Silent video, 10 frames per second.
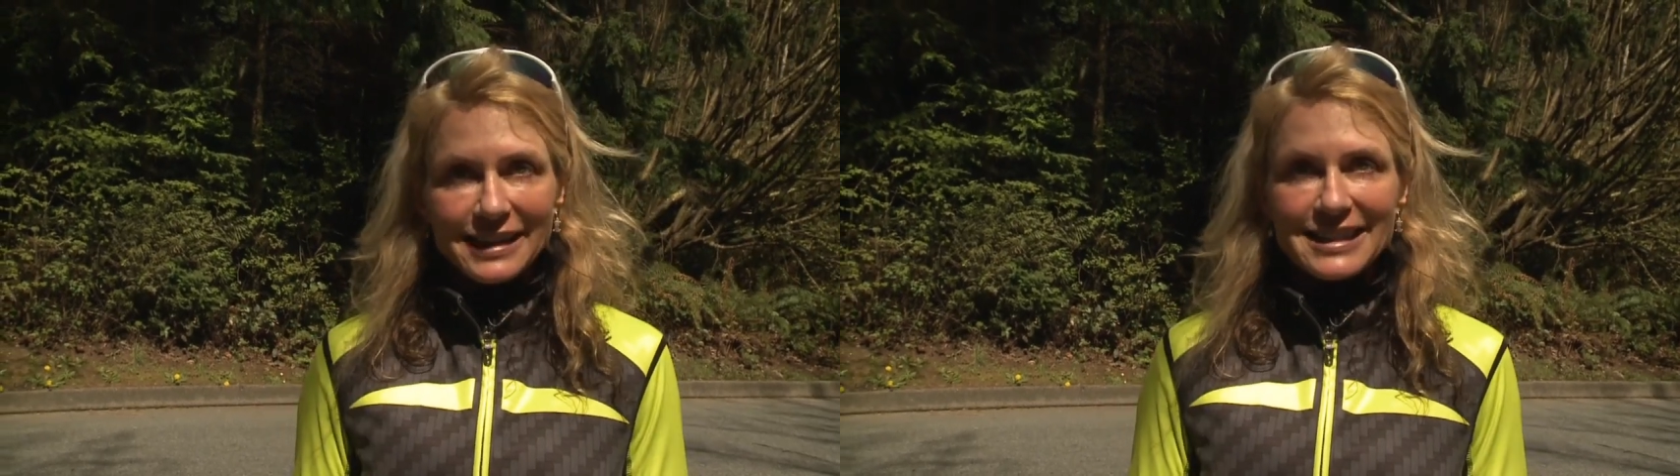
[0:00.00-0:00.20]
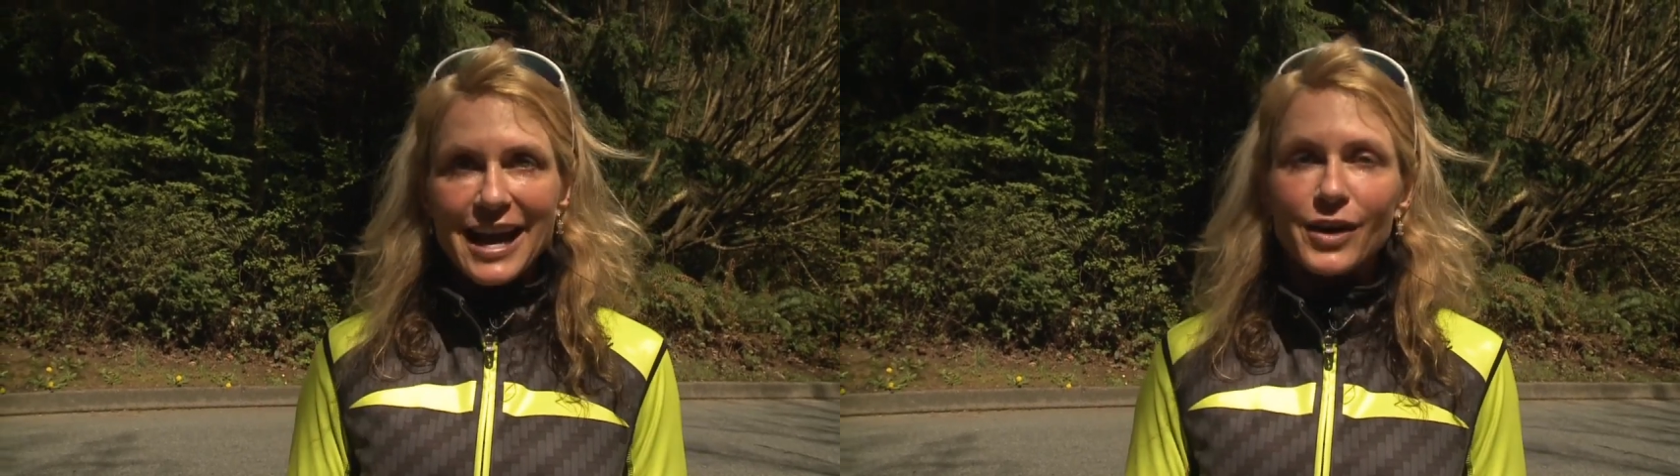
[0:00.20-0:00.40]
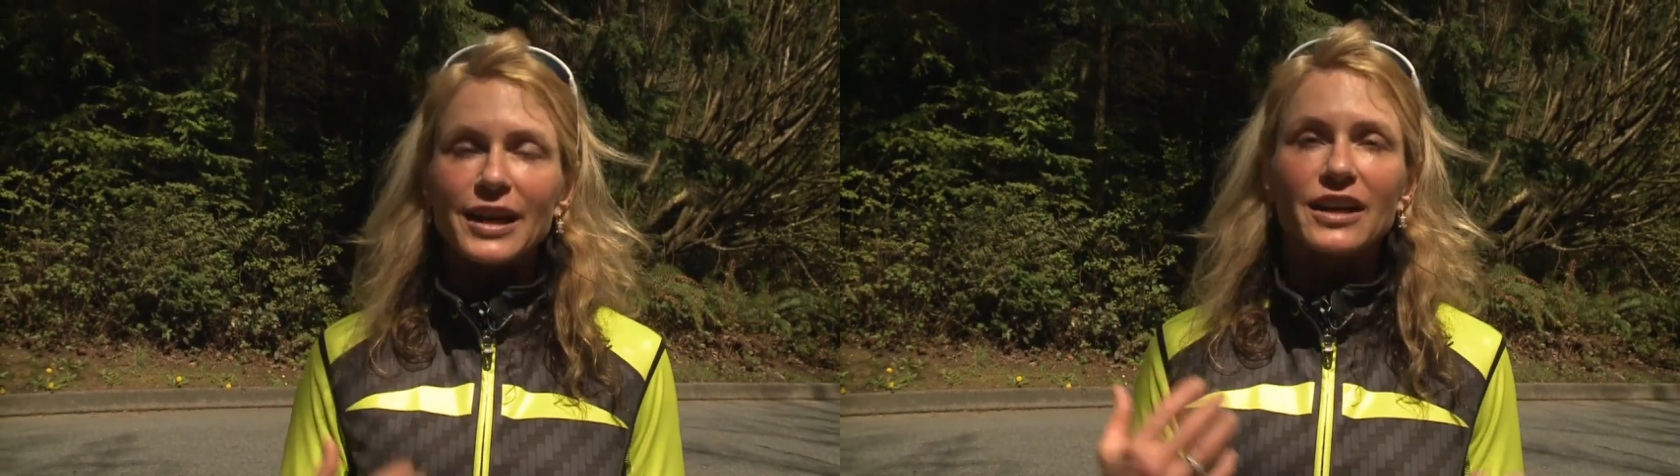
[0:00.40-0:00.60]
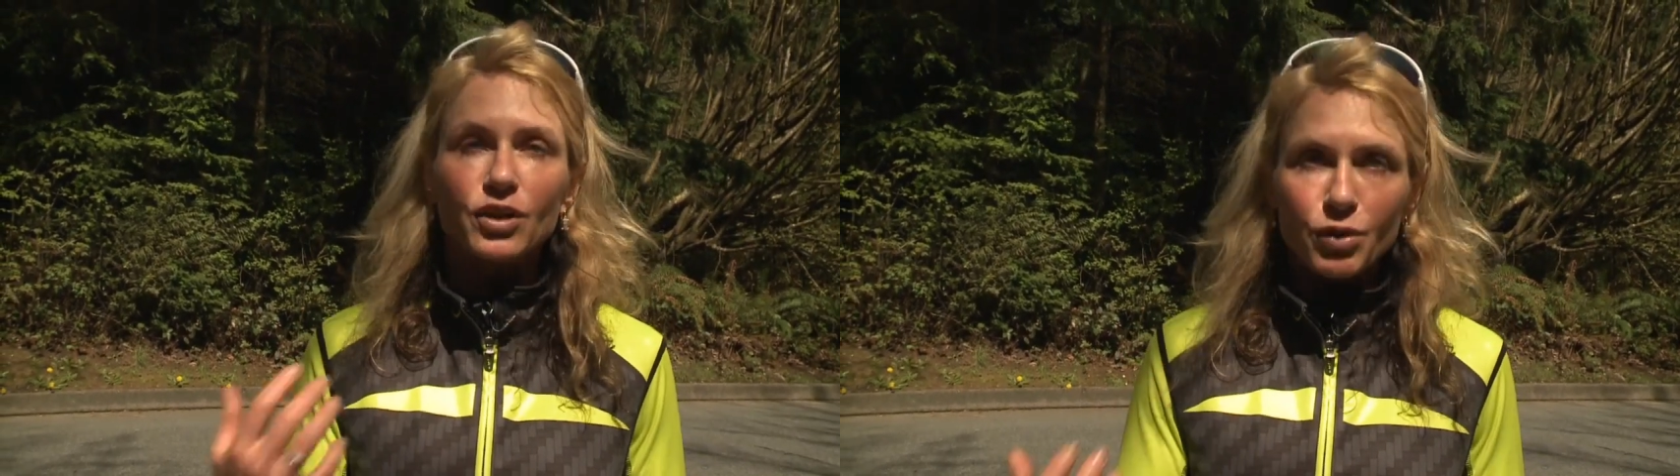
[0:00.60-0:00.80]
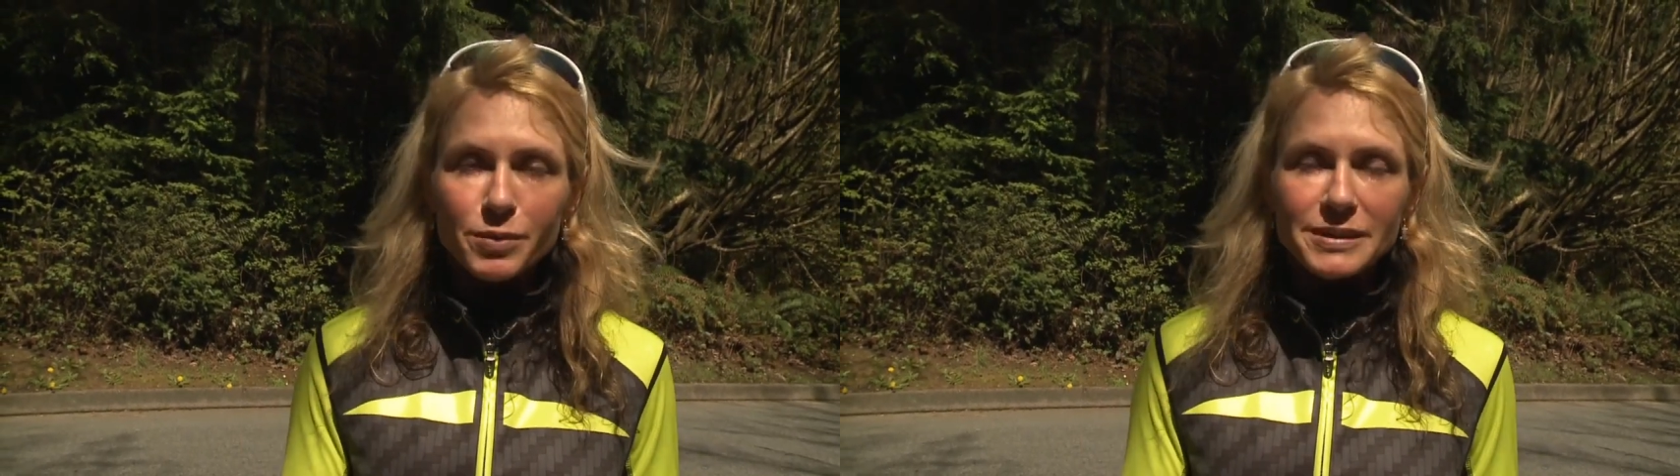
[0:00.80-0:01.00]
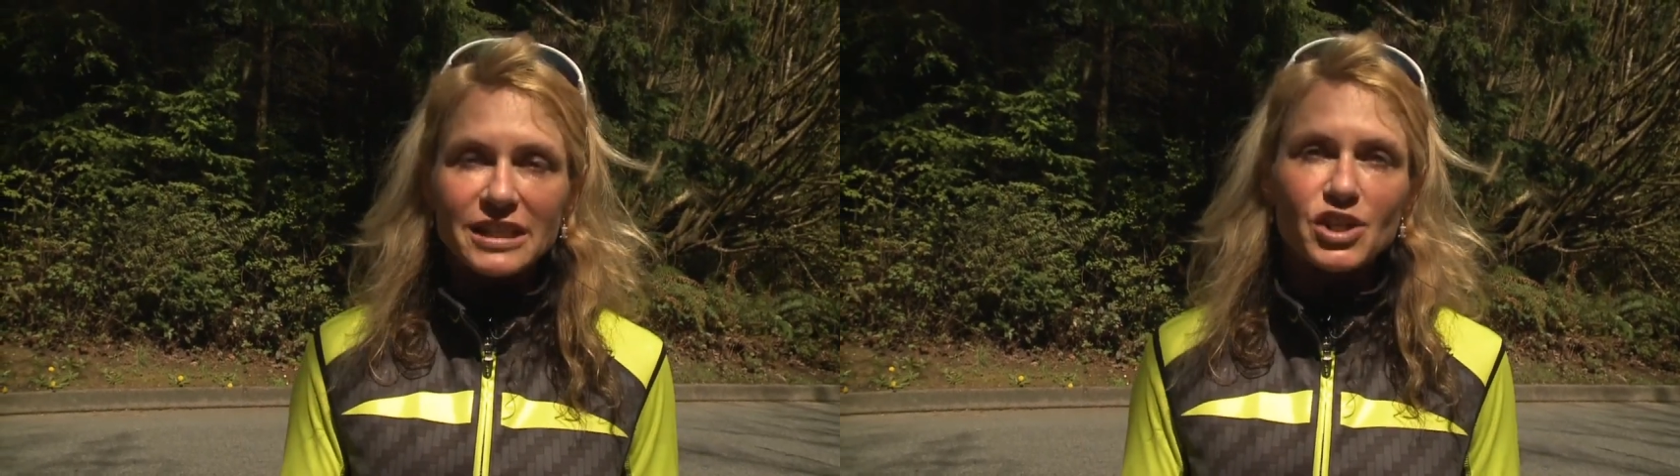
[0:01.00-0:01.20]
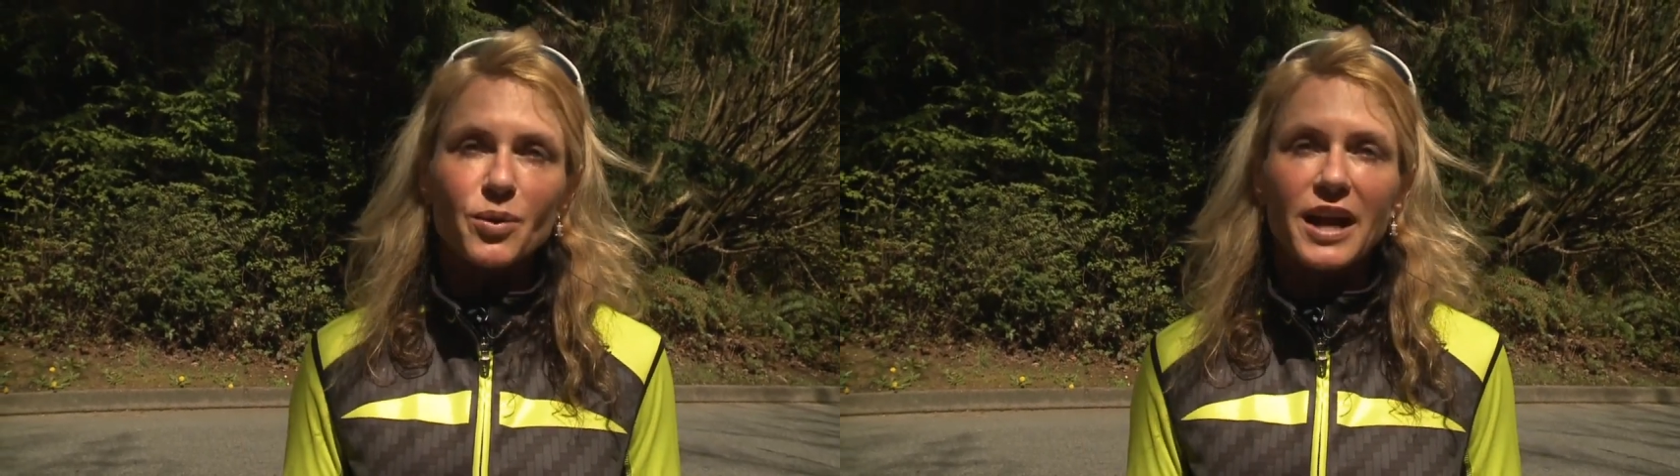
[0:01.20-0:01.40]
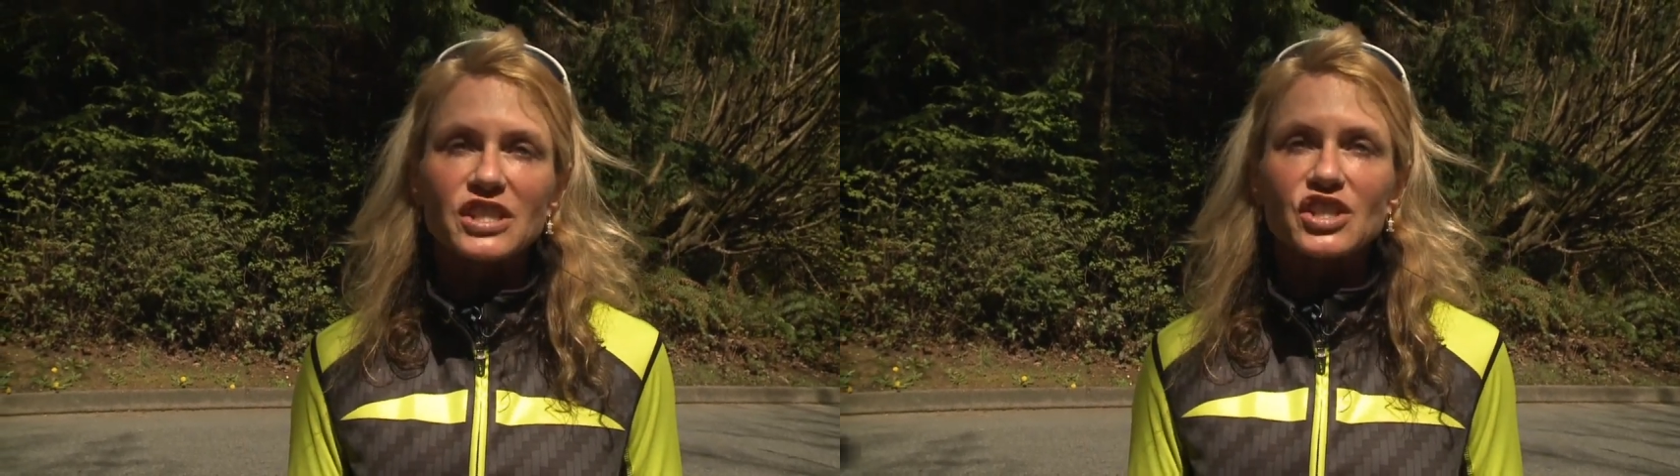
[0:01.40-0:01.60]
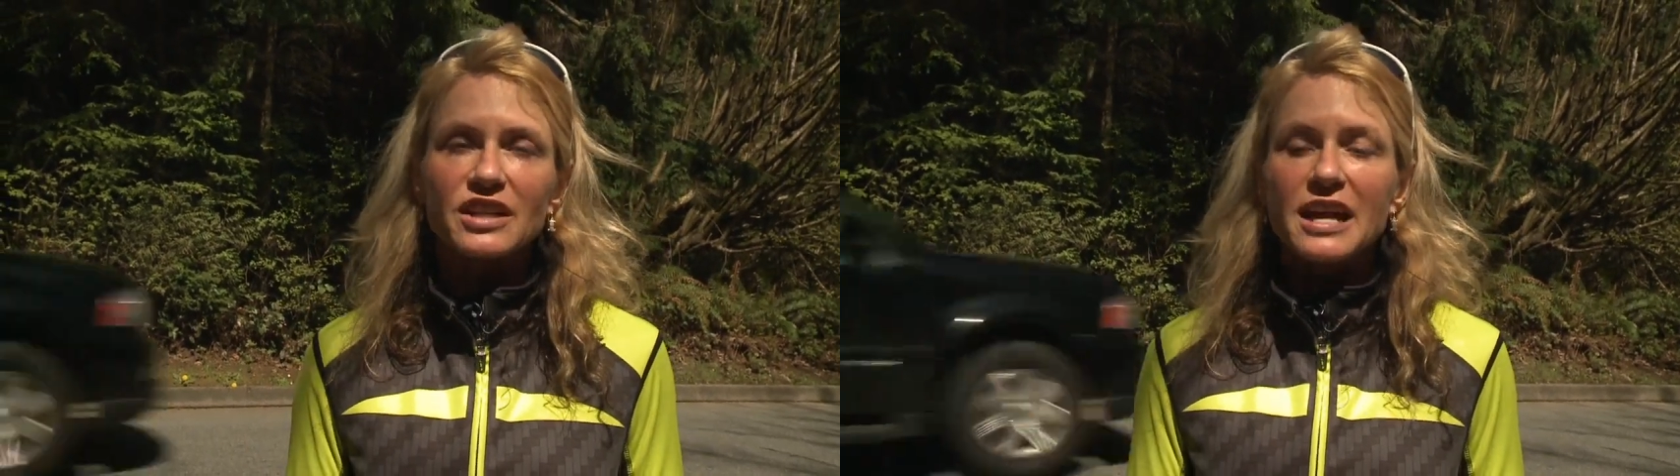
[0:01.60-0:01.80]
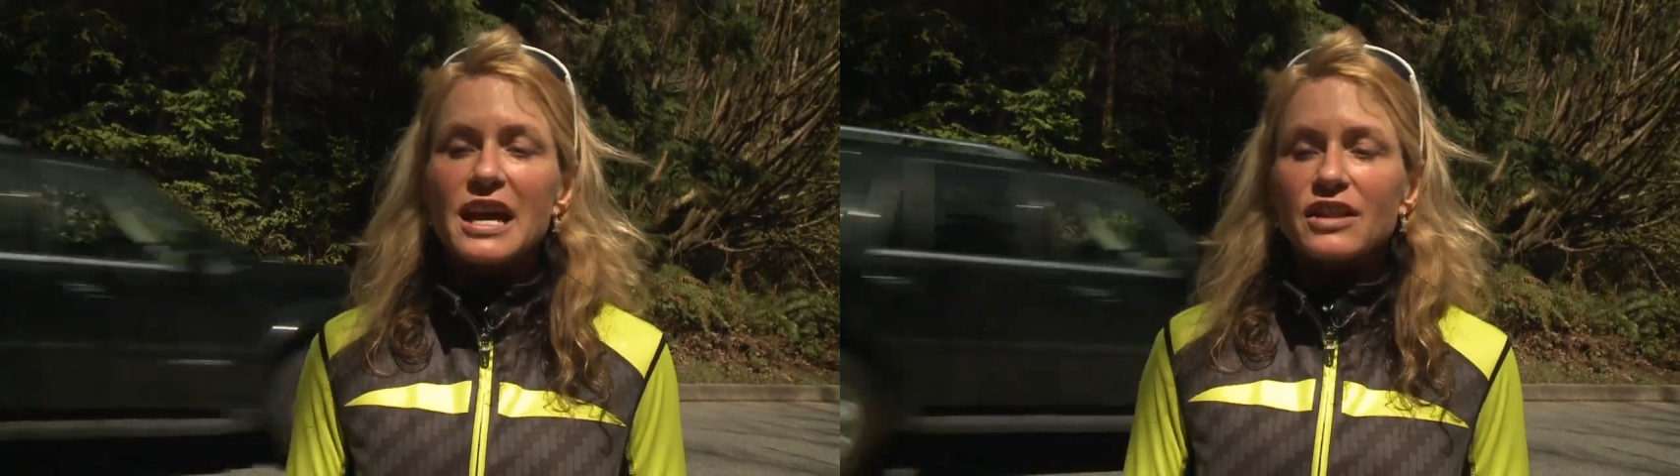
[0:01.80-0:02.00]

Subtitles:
down in a group situation,